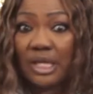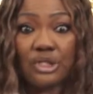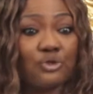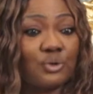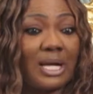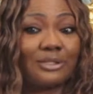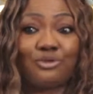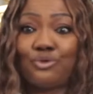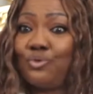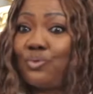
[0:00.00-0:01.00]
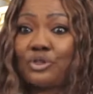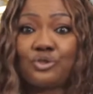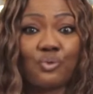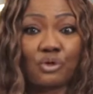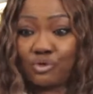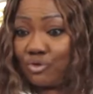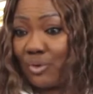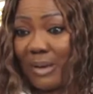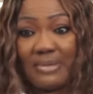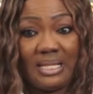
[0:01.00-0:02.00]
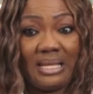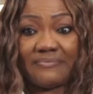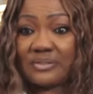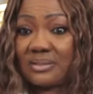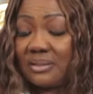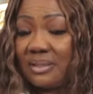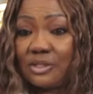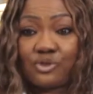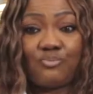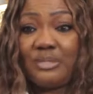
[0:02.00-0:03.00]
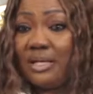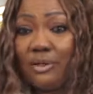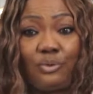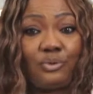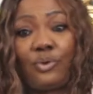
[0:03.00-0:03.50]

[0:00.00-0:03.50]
You can't do what you want to do. I mean, left to me alone,